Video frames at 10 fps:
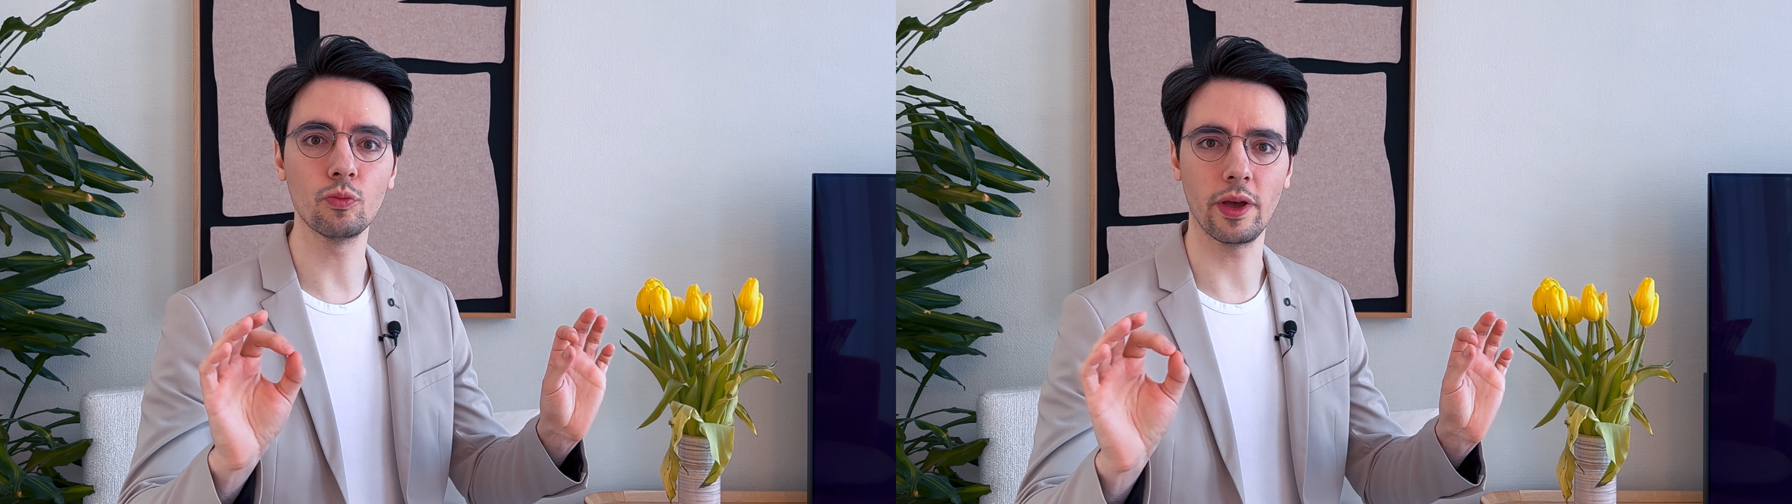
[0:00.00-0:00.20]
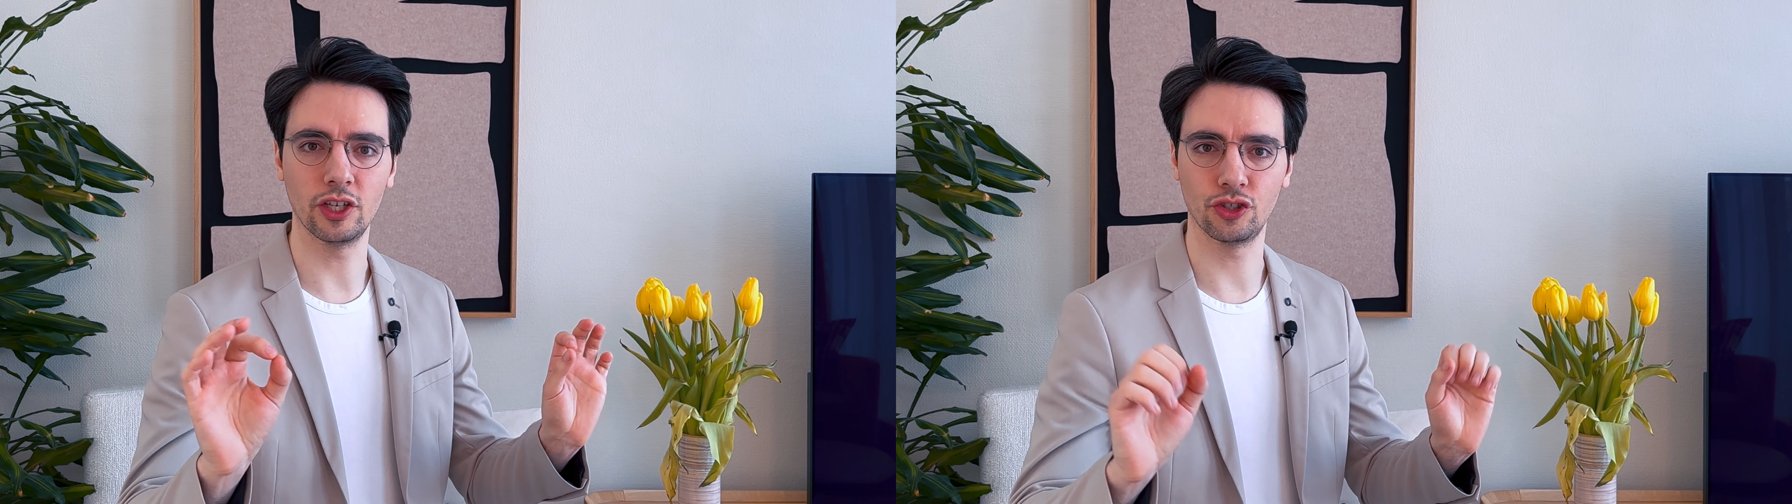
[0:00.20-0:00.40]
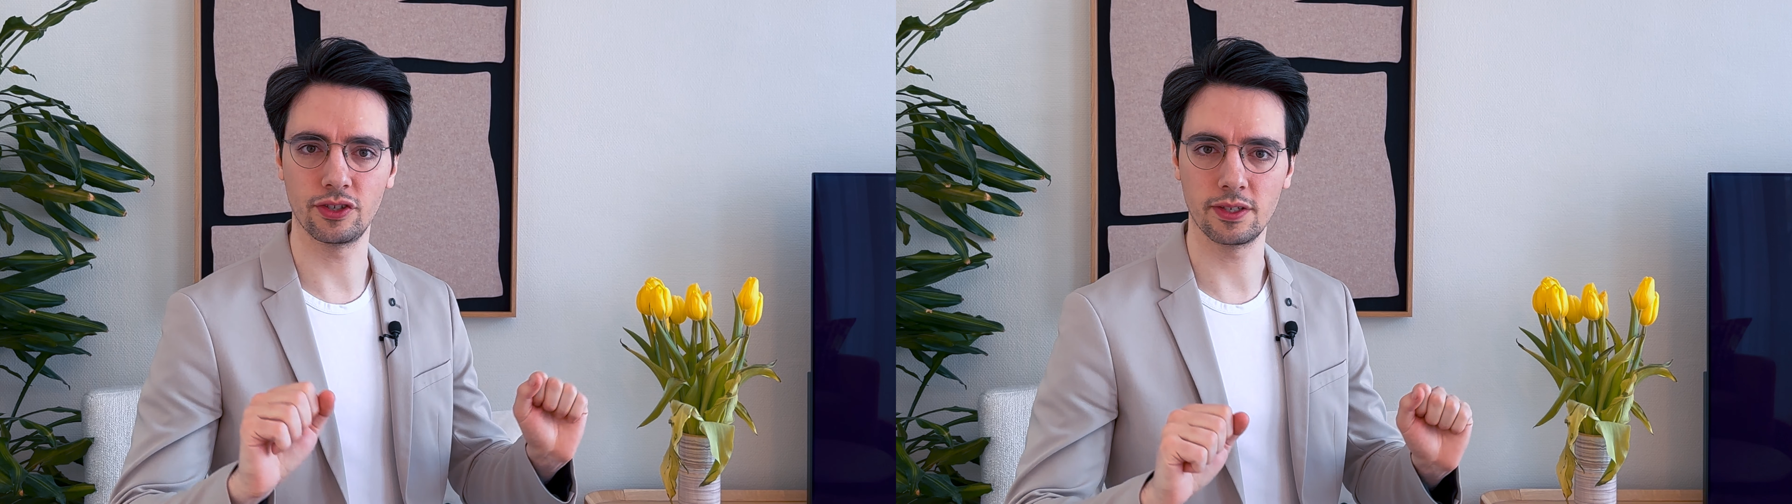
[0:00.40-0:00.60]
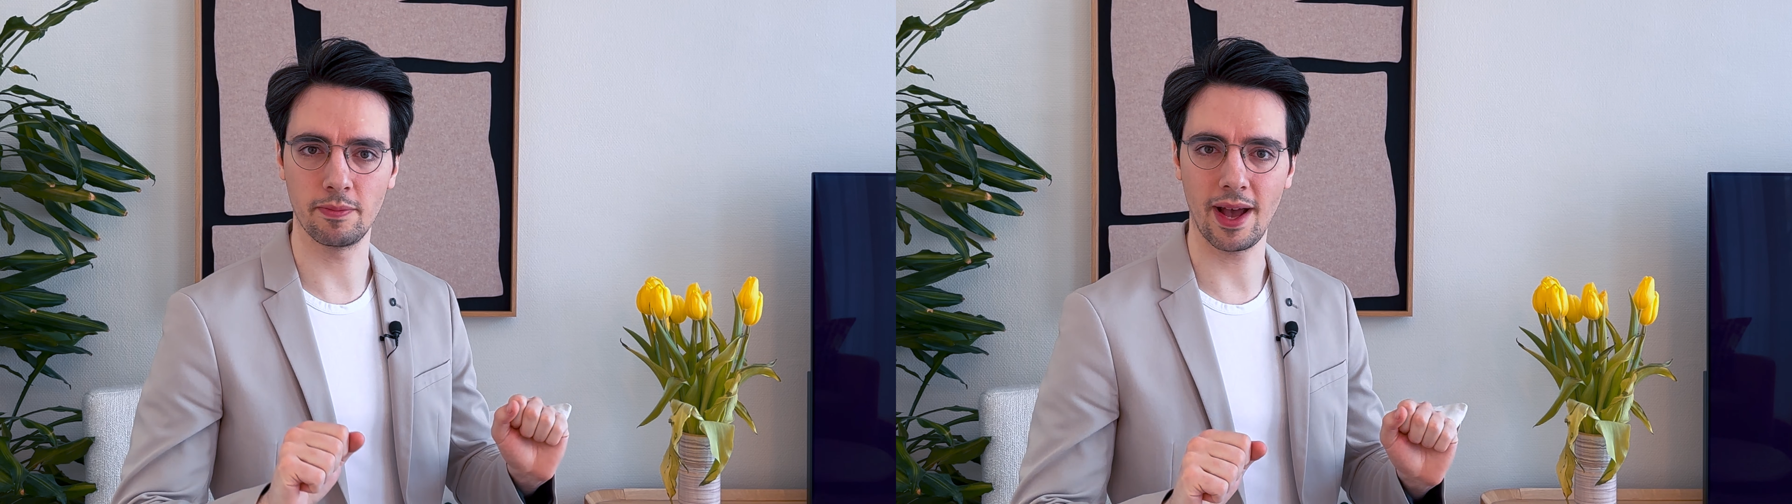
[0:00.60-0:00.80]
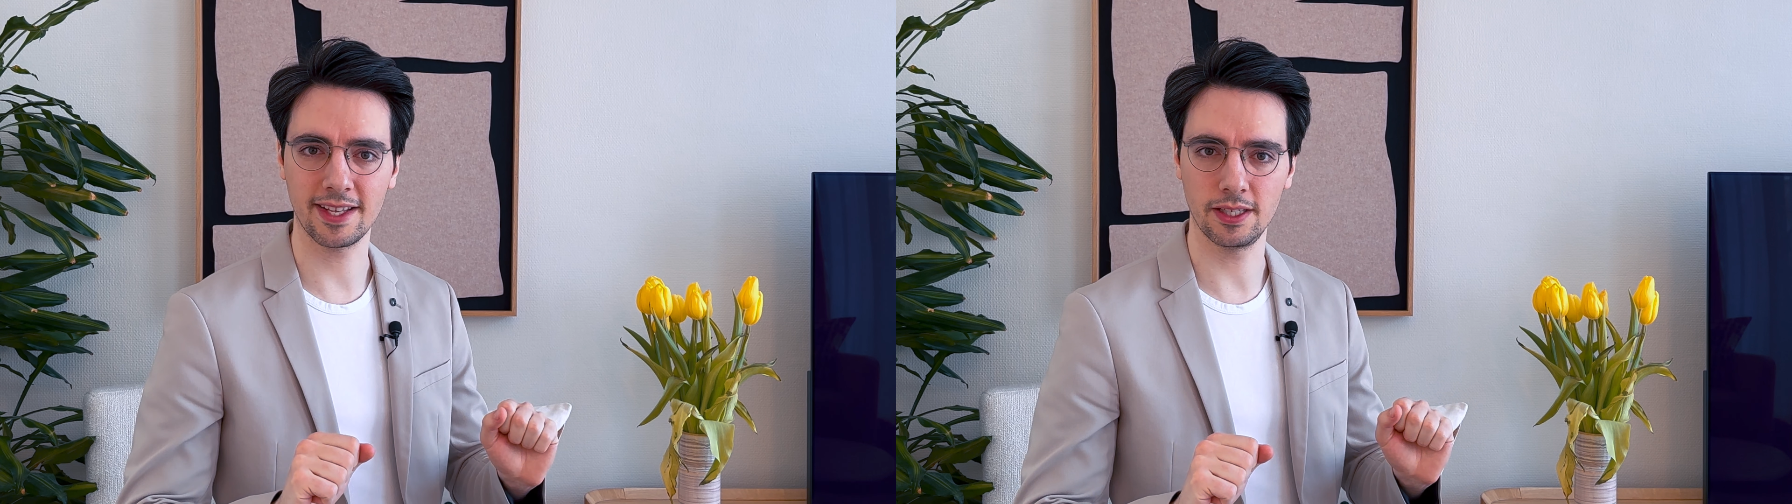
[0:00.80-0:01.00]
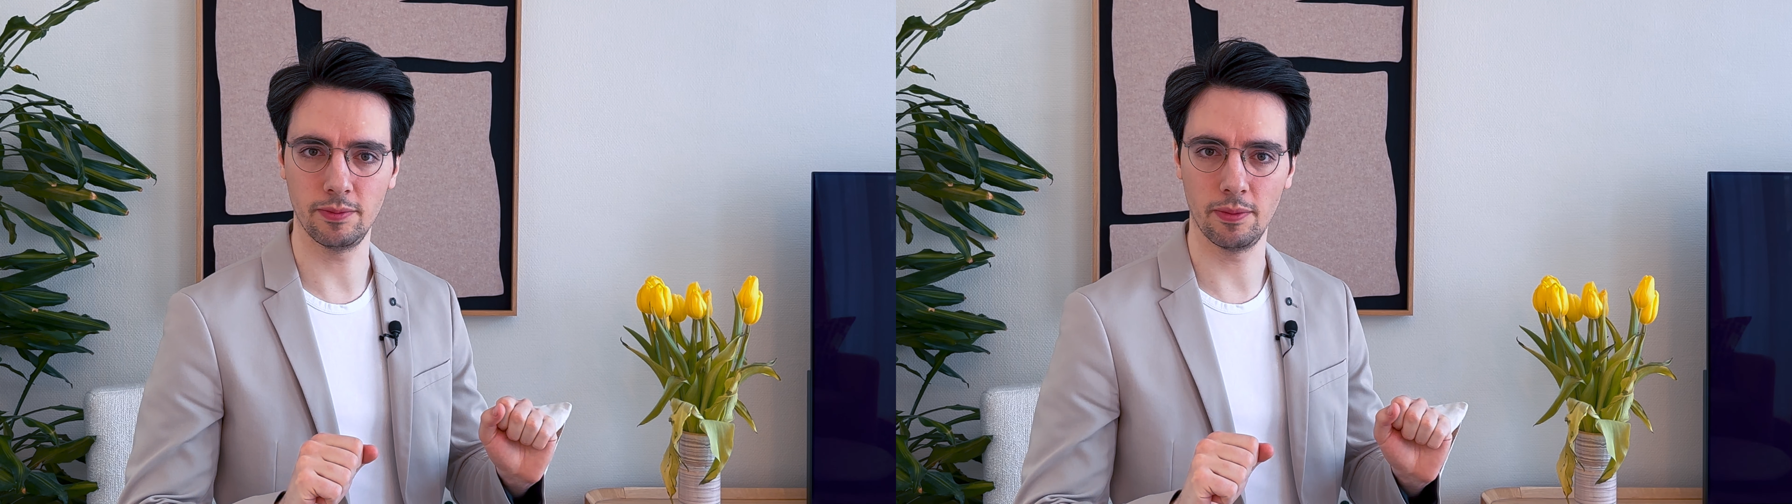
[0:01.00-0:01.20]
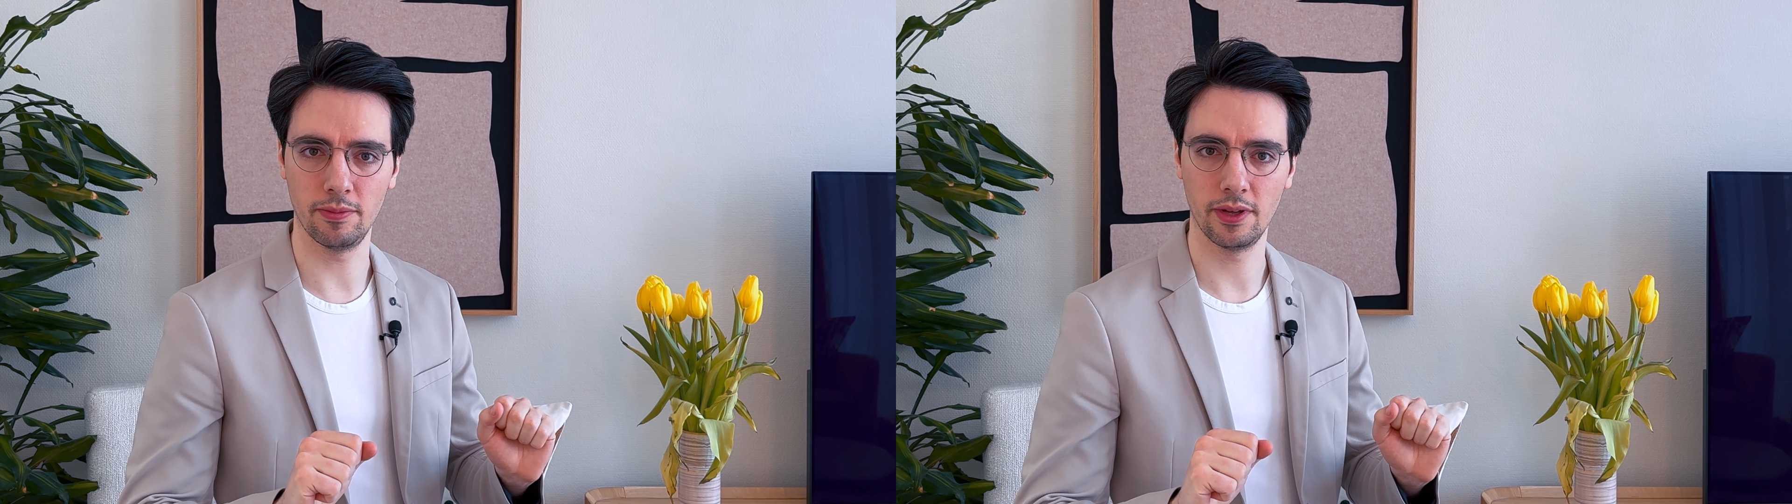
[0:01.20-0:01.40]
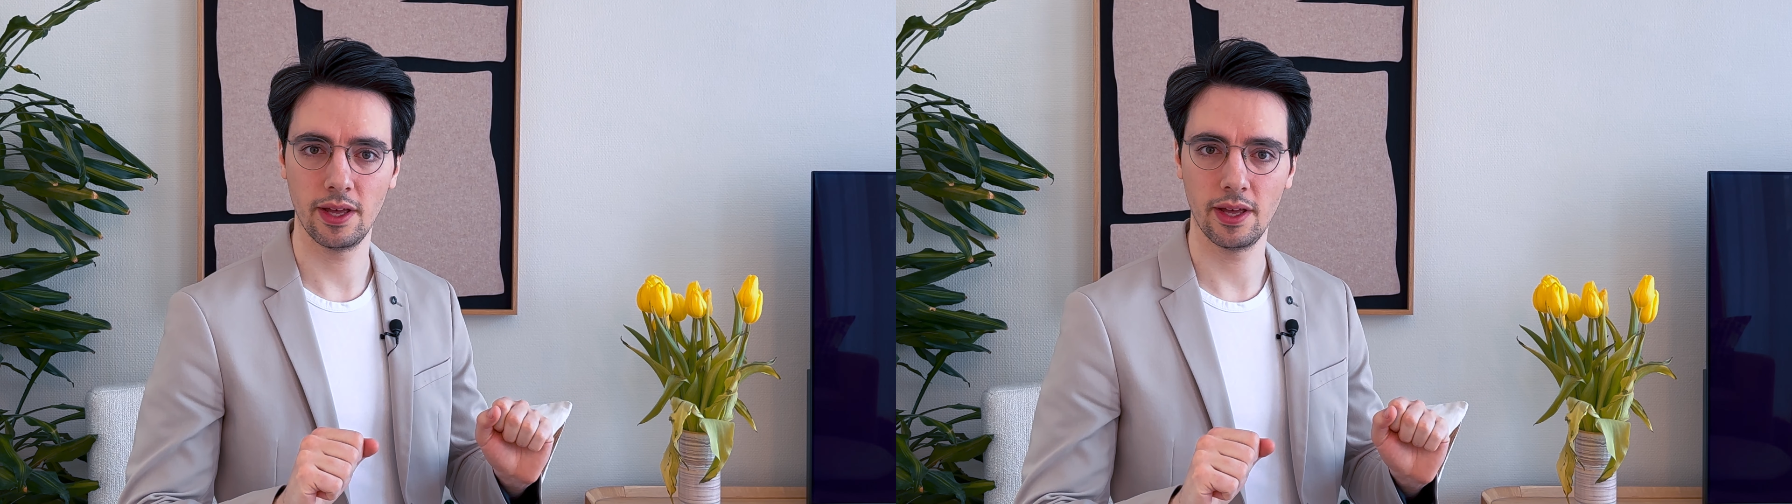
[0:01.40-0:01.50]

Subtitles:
measures maximum.